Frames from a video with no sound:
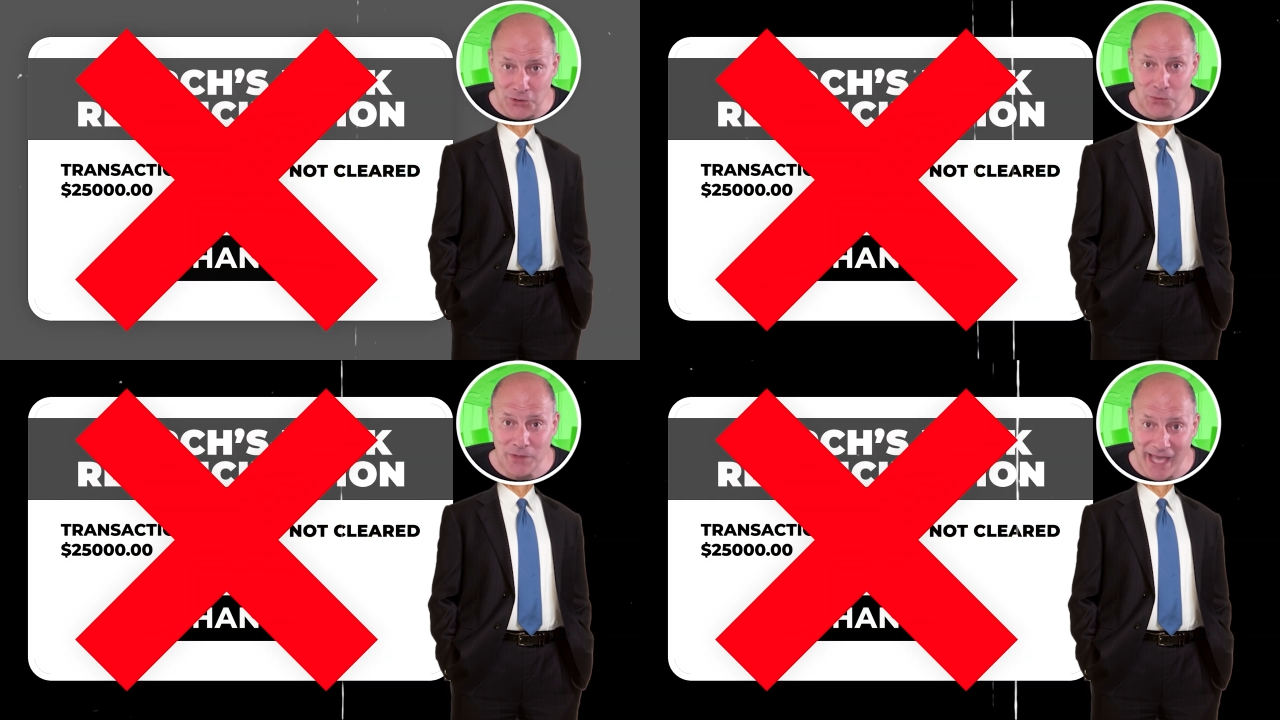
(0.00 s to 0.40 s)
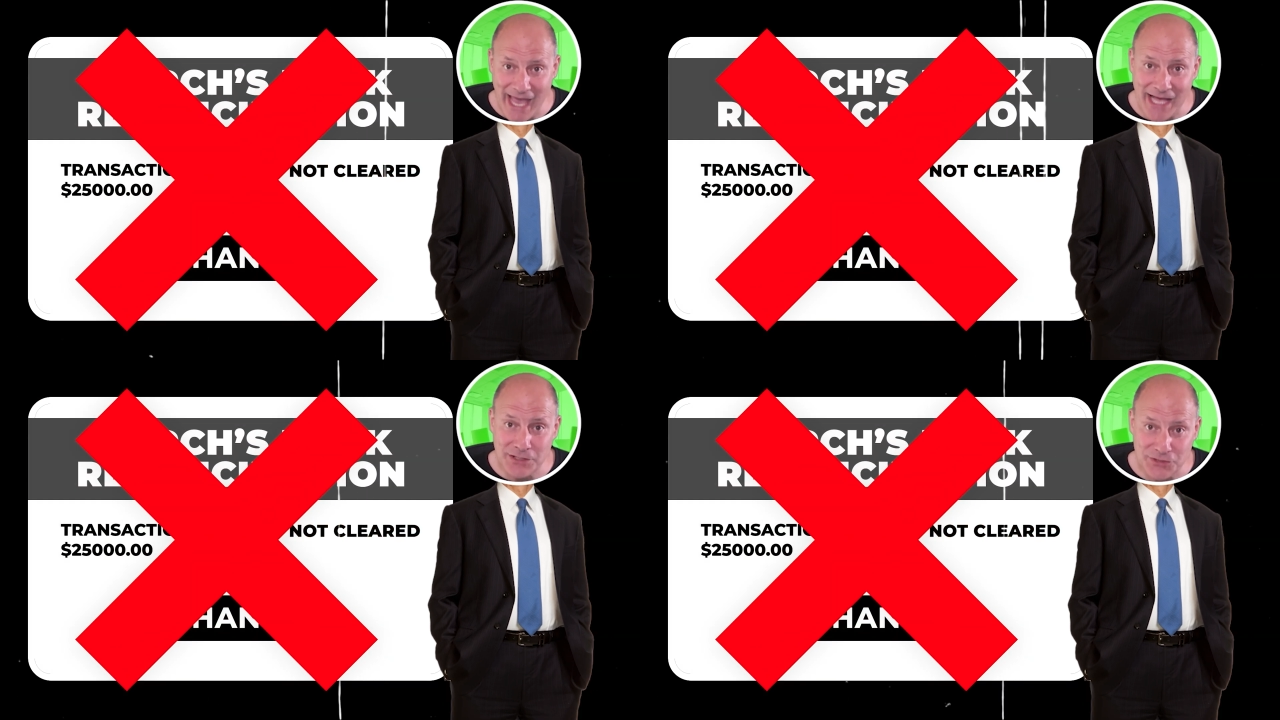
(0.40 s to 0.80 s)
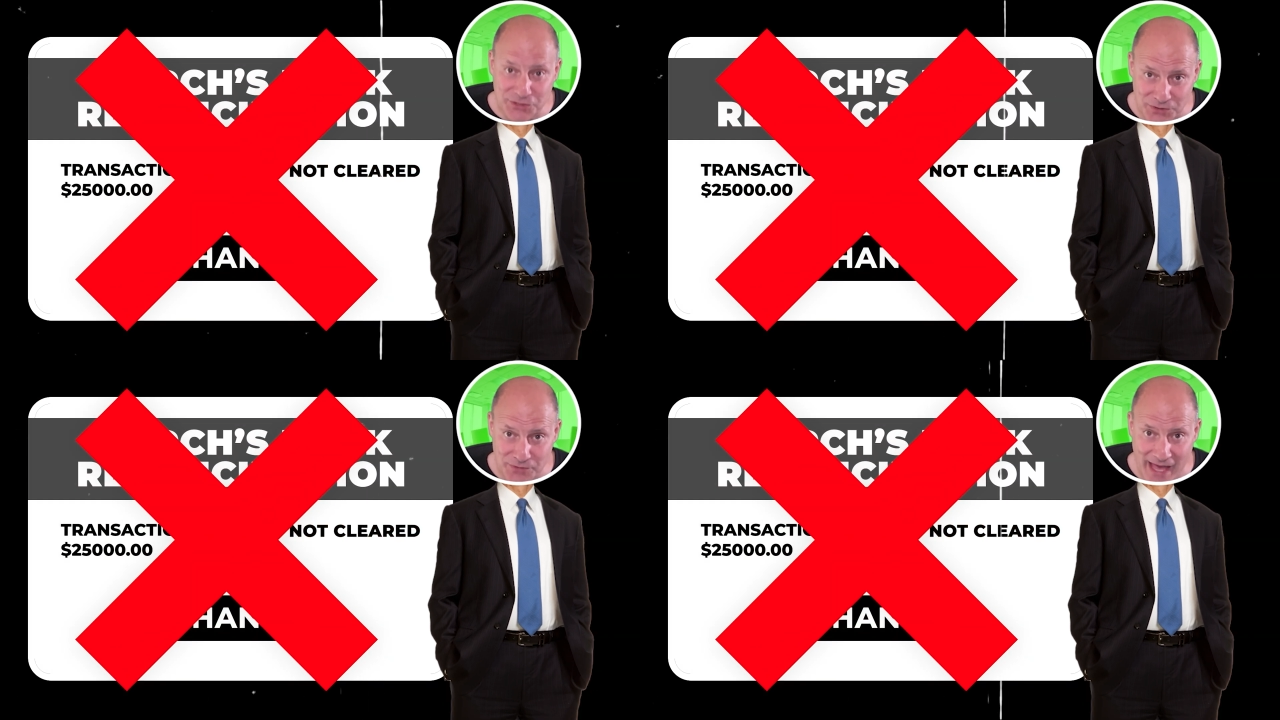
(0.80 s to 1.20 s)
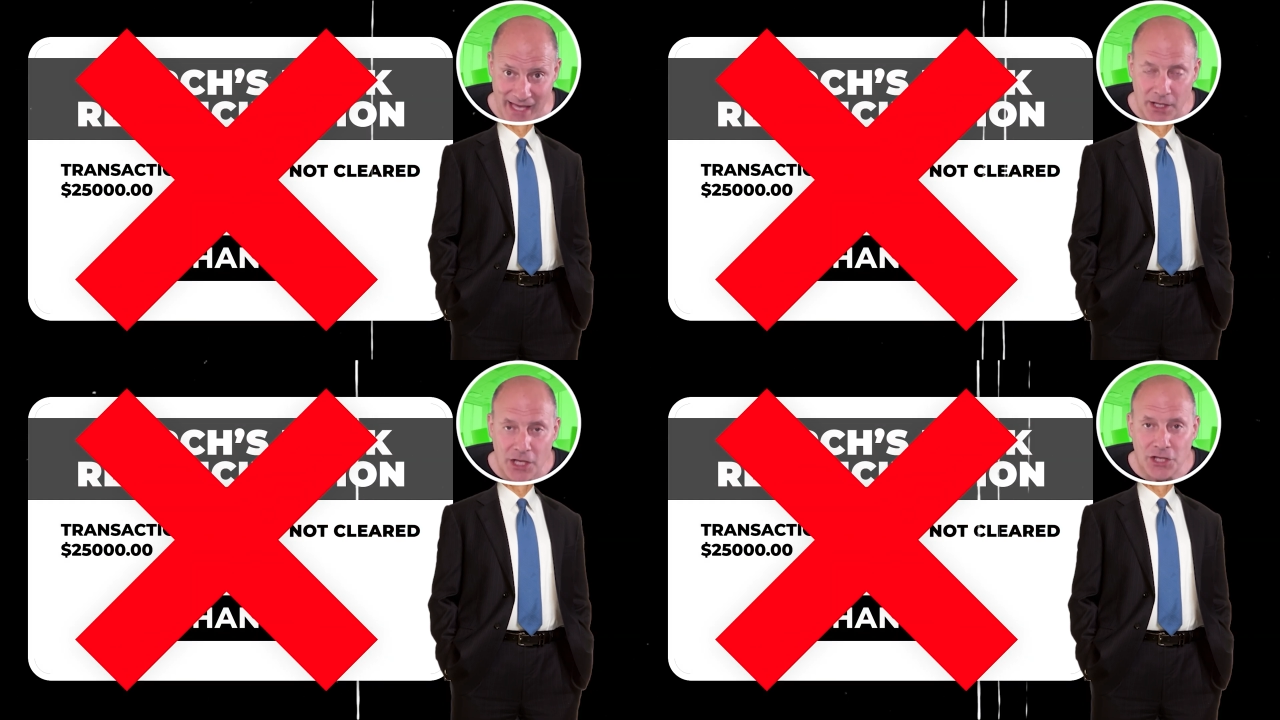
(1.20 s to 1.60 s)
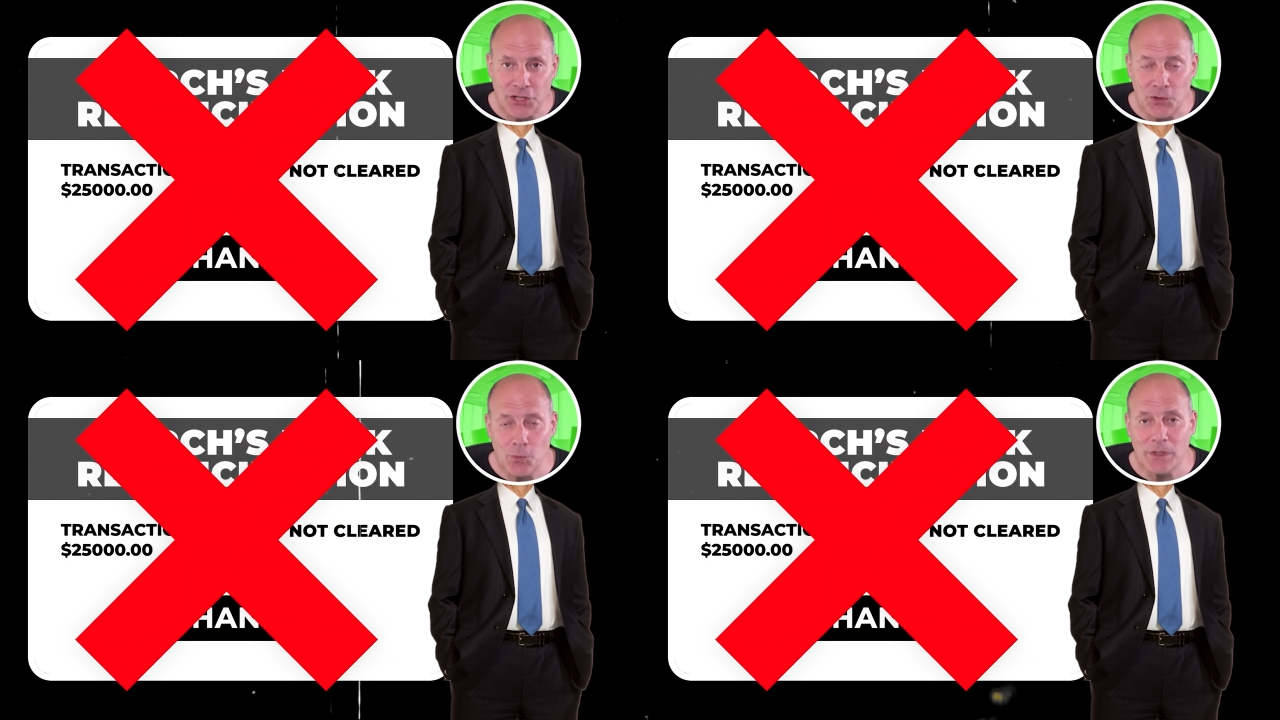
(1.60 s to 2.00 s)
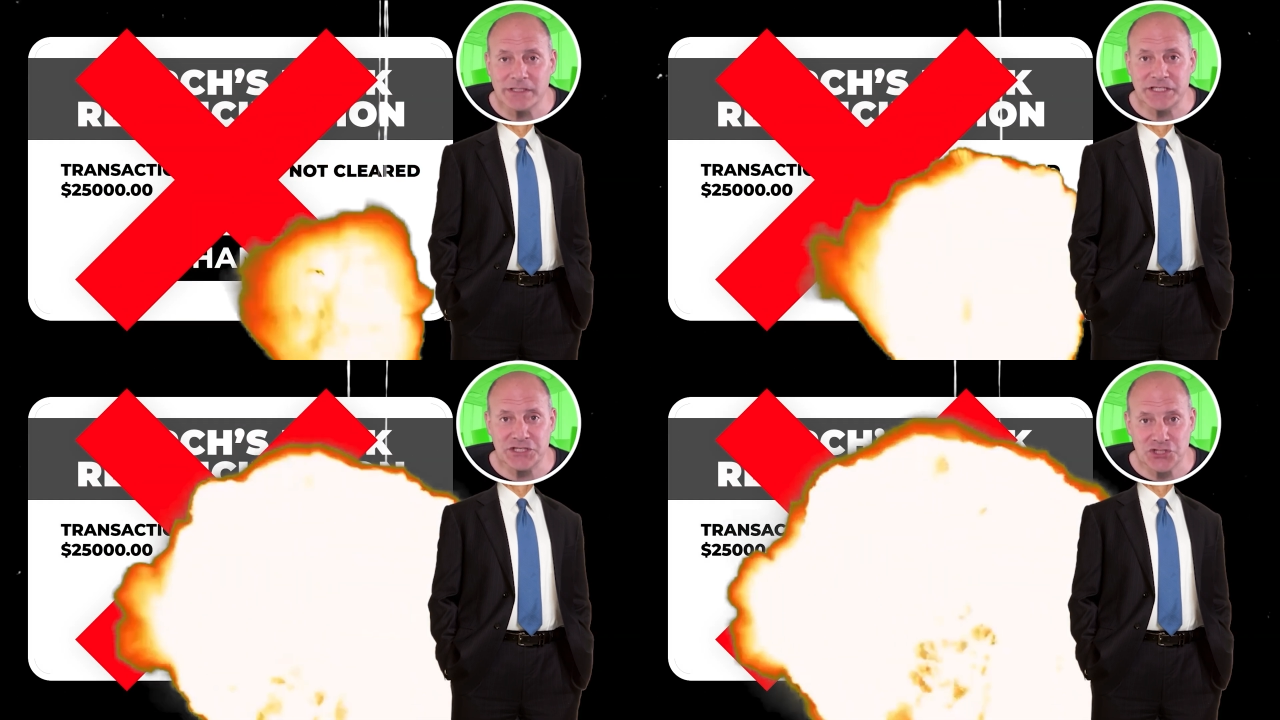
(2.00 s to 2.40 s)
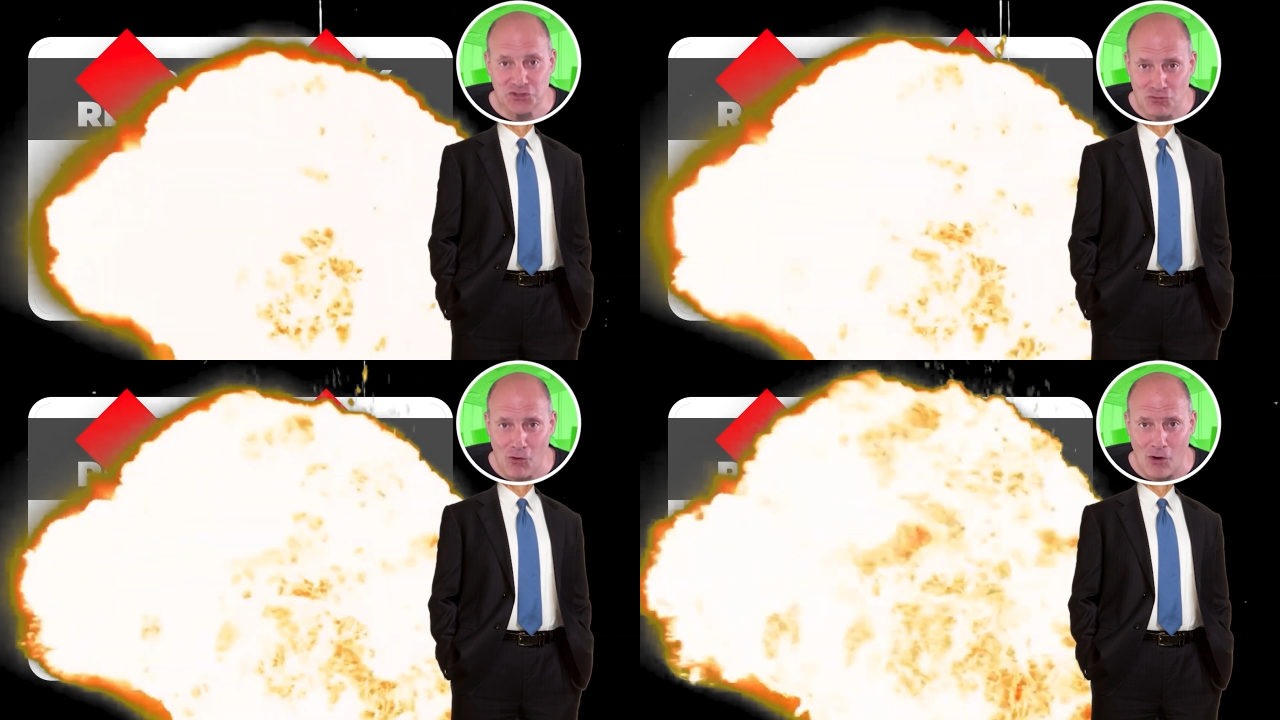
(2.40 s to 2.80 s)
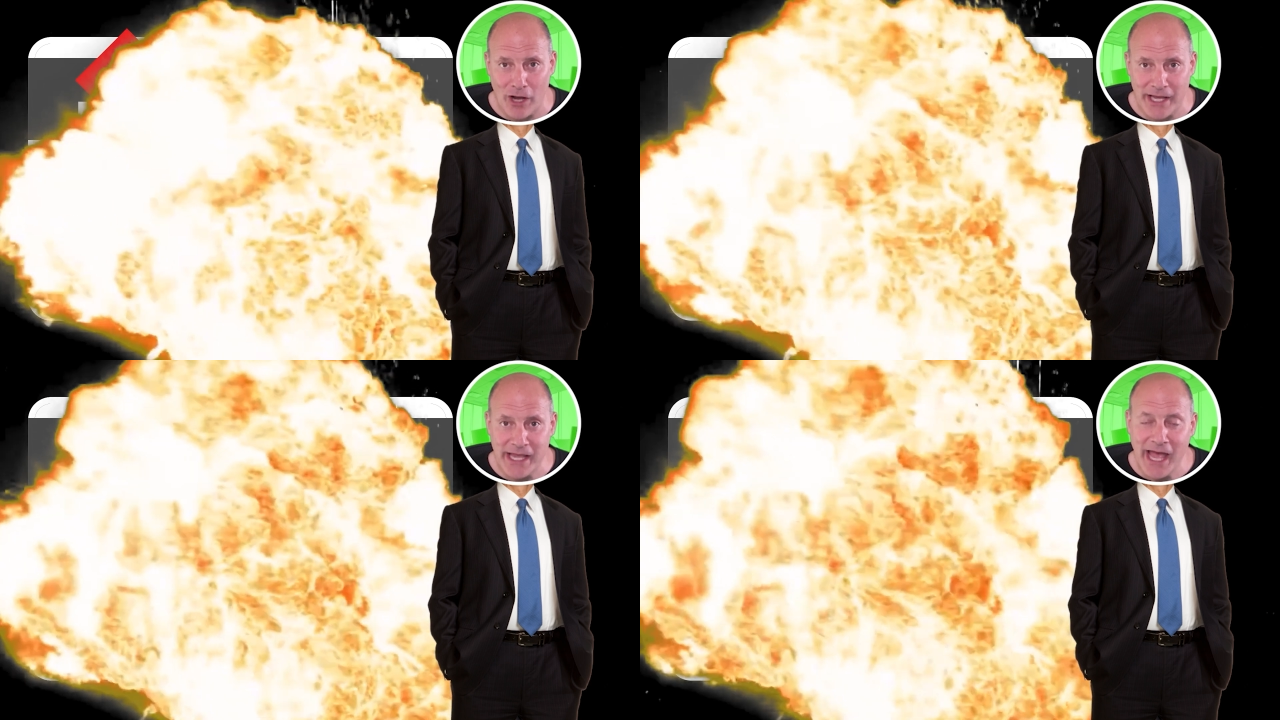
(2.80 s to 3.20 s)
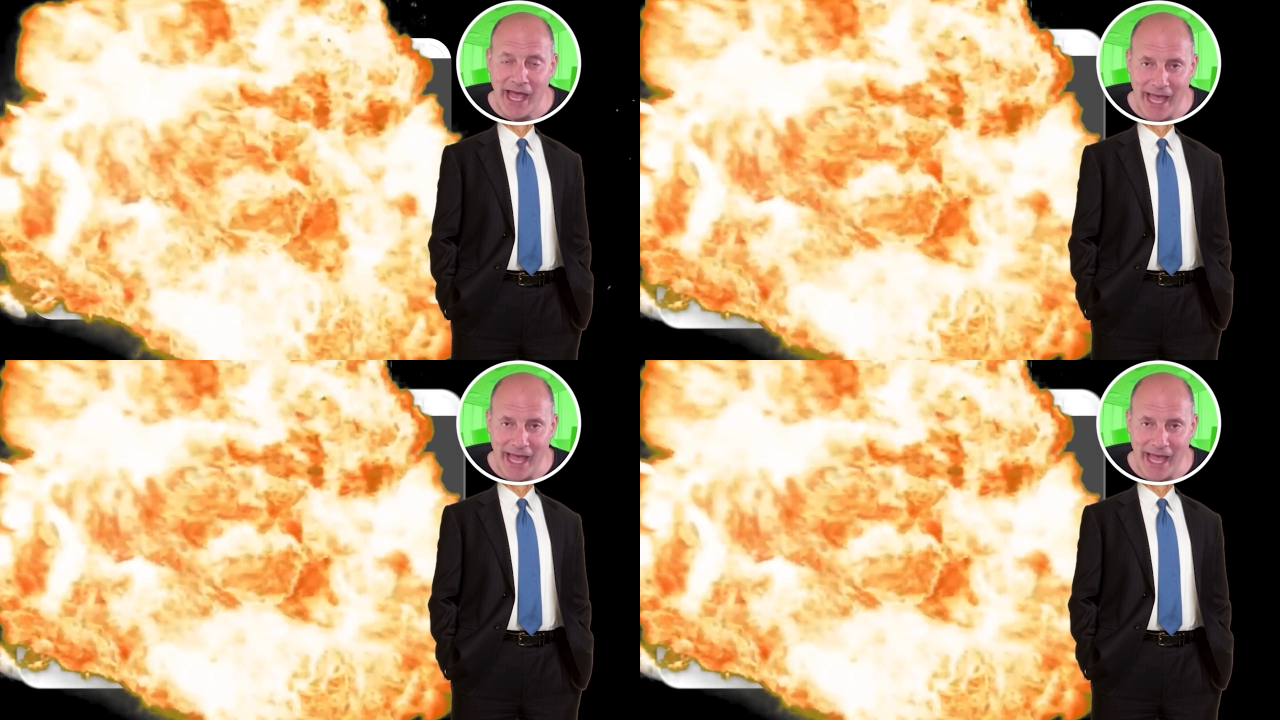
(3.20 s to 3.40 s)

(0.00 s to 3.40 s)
you can't do that. You will destroy